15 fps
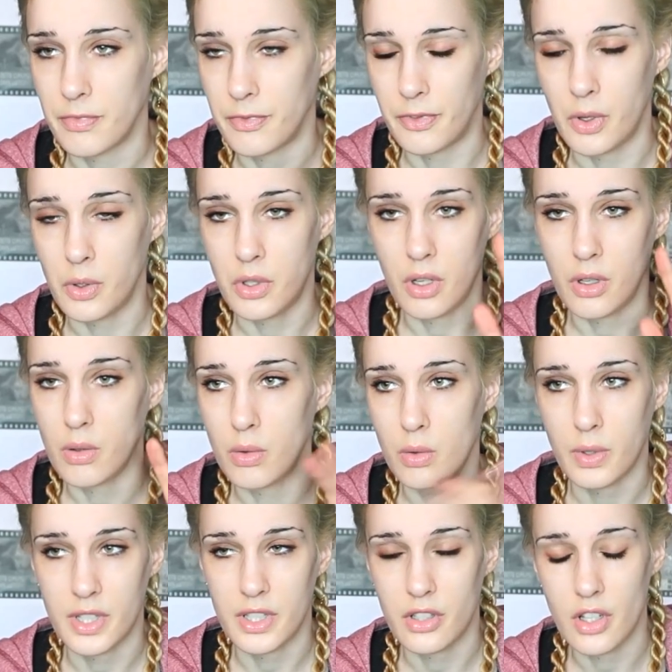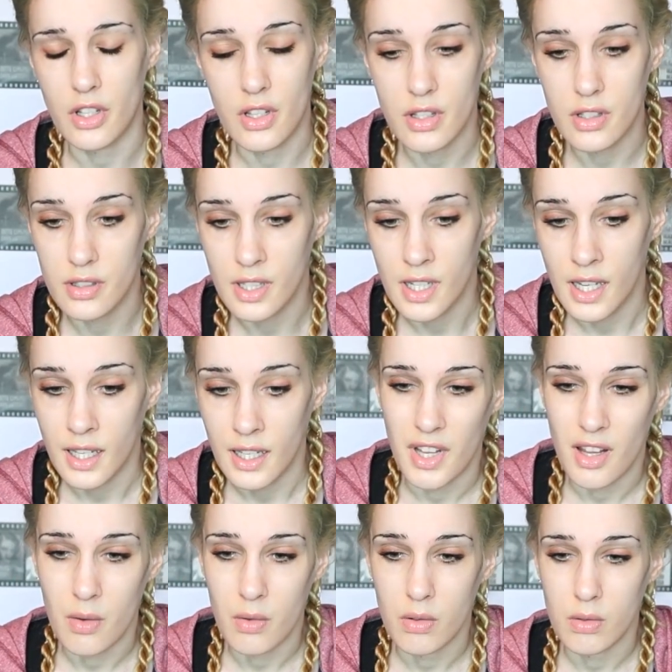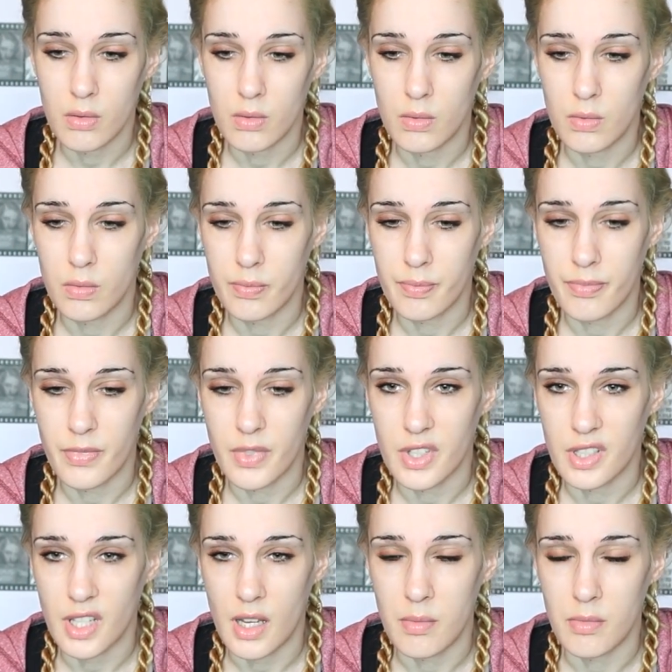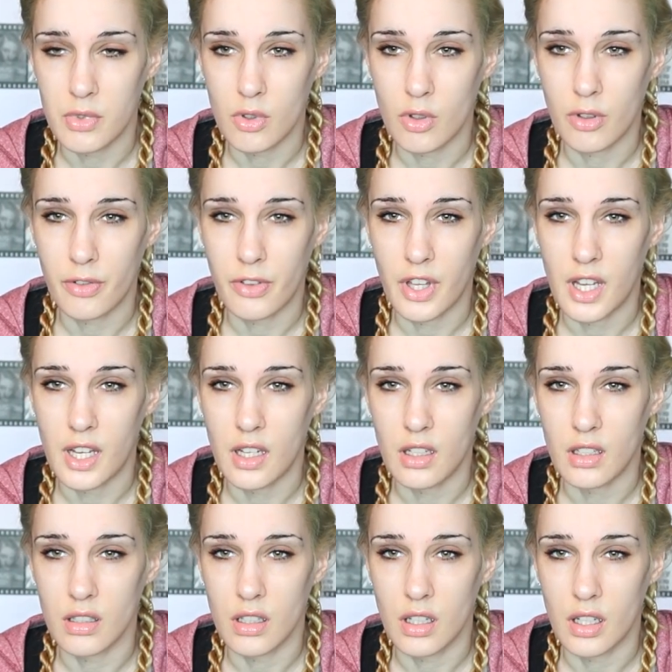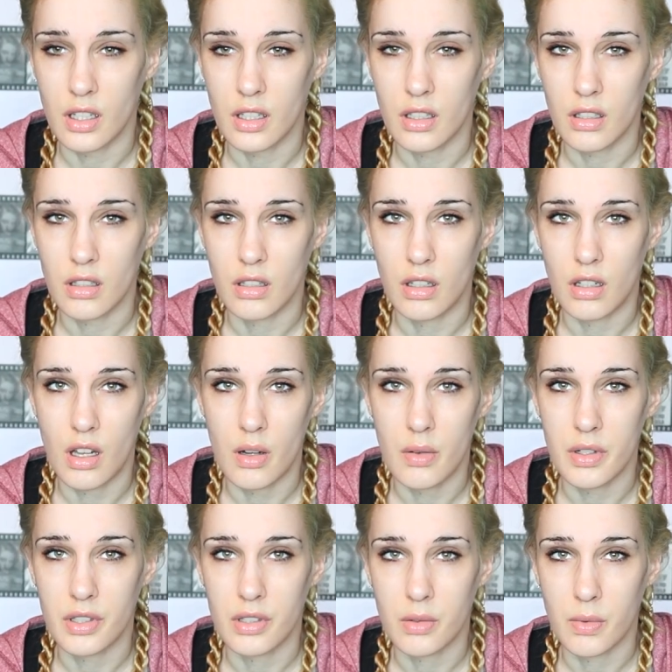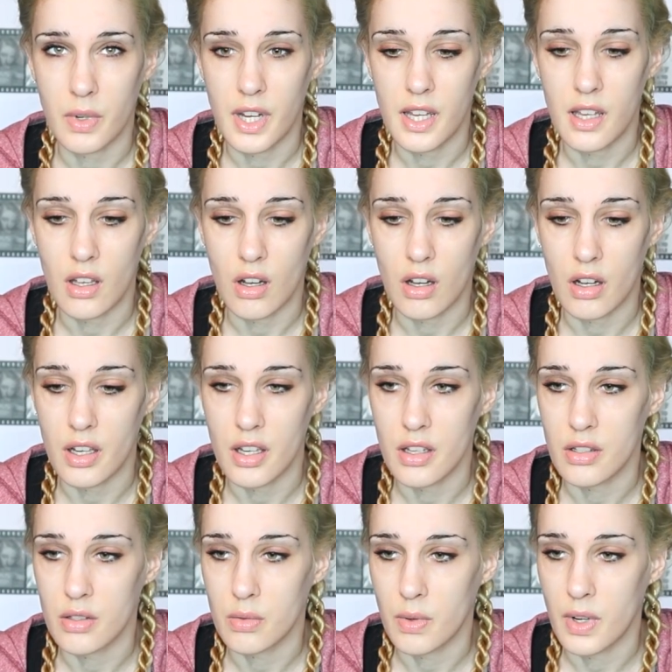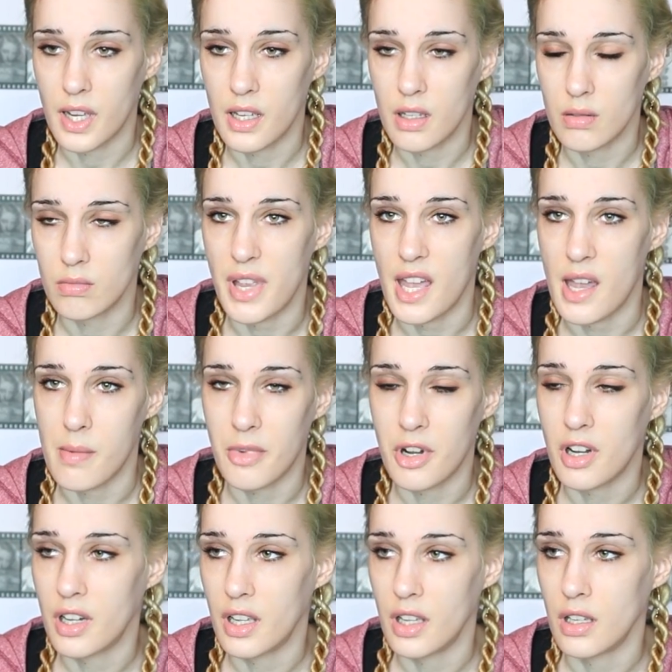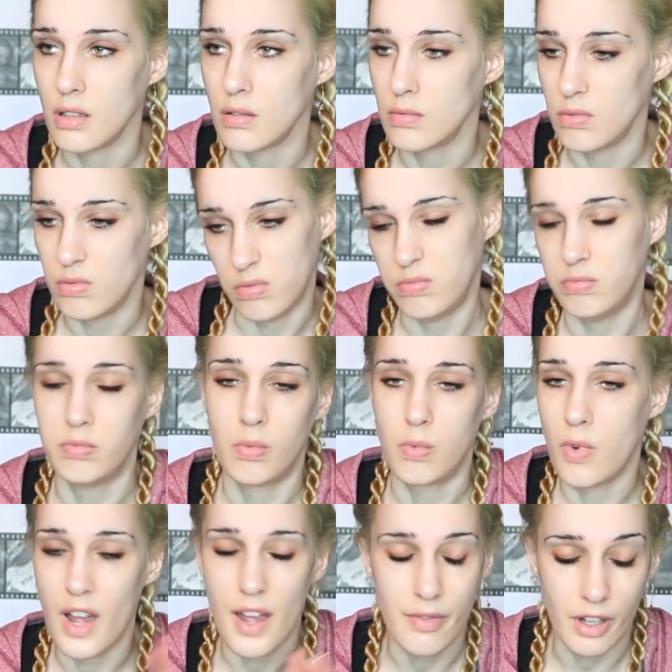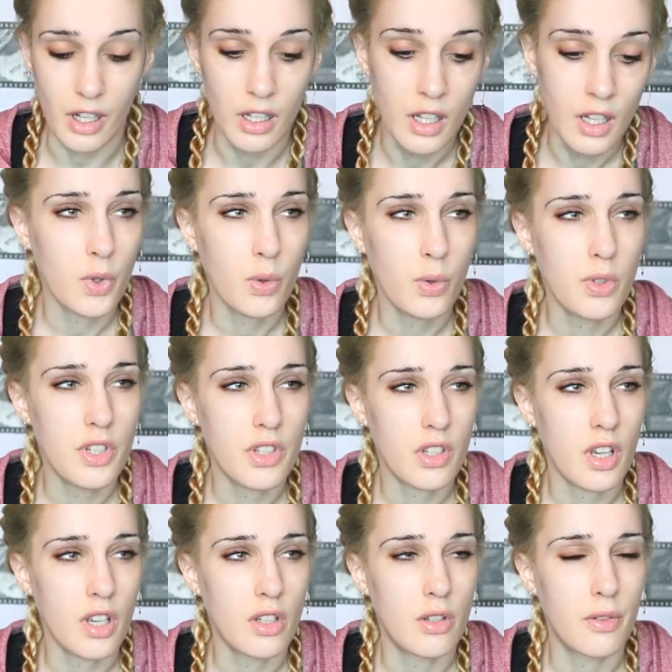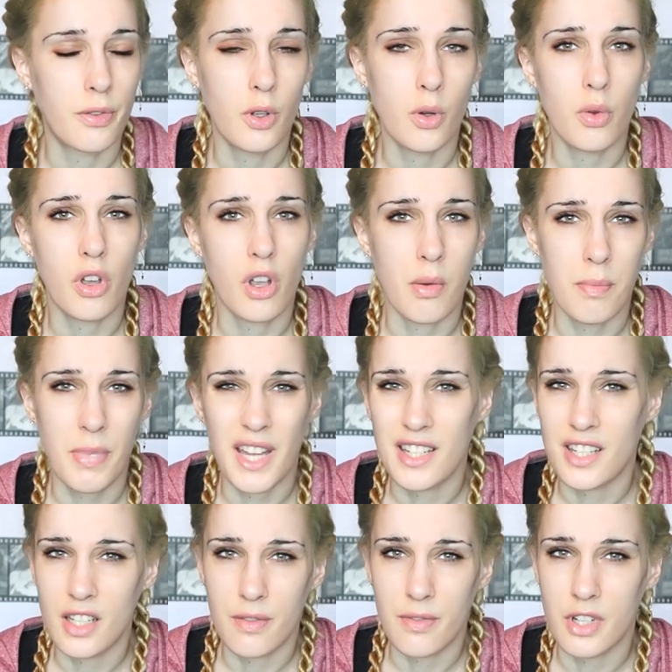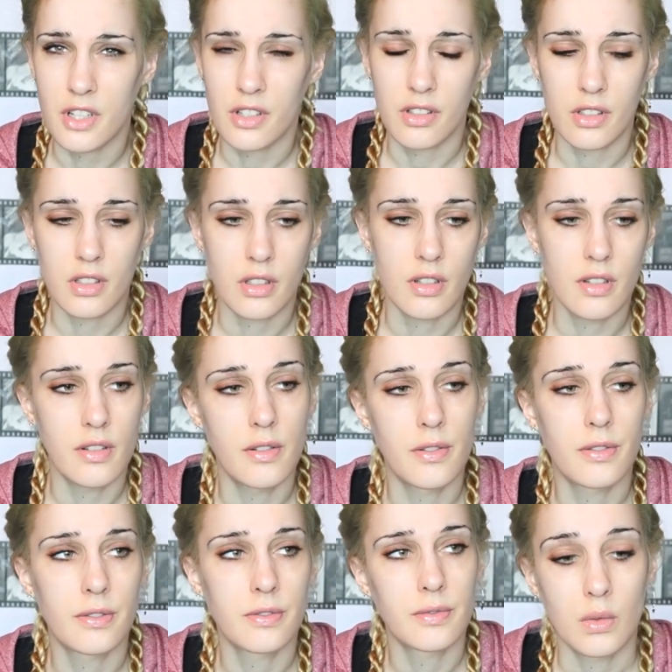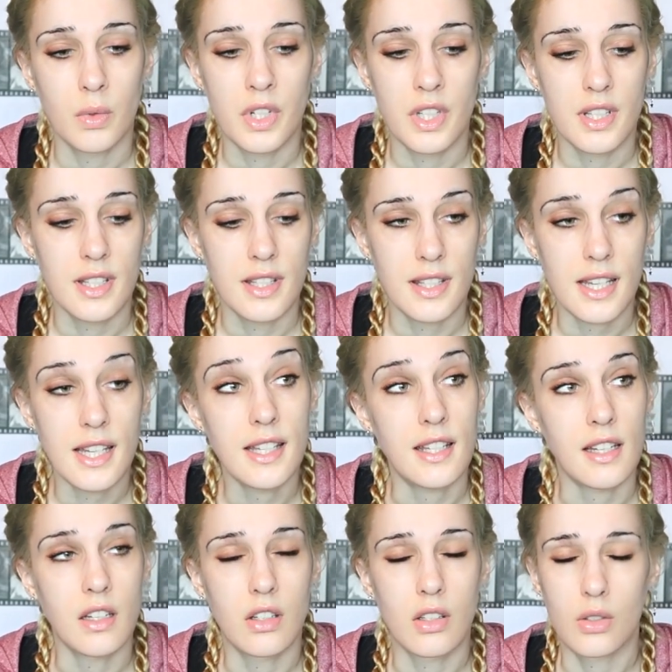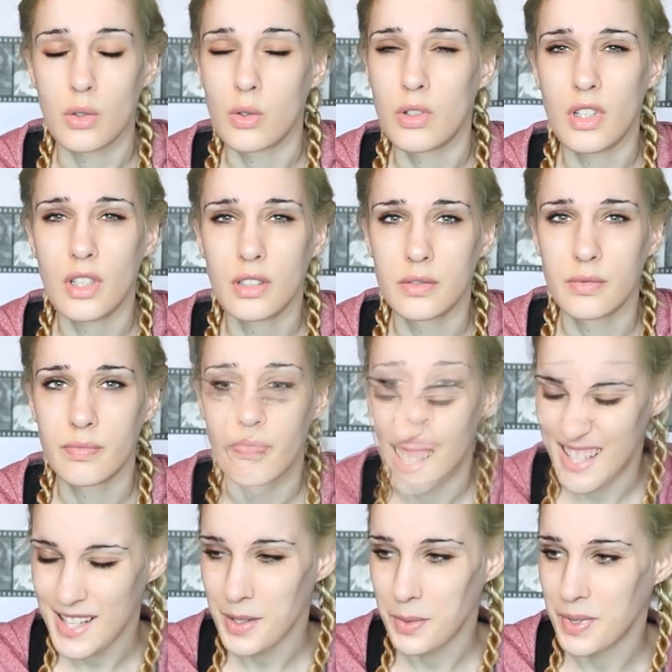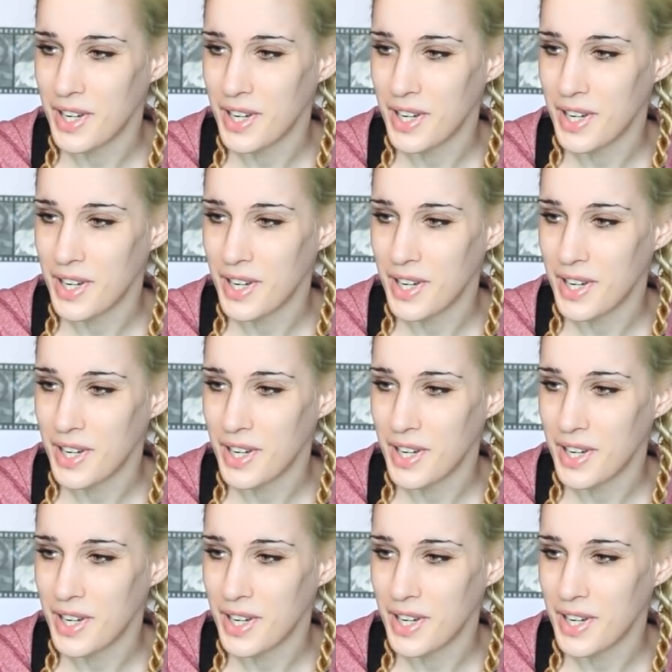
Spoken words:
photo questions, and they were all the same sort of thing, like lowest weight, highest weight, BMI, whatever. All designed to fuel the competitiveness of one's eating disorder. Since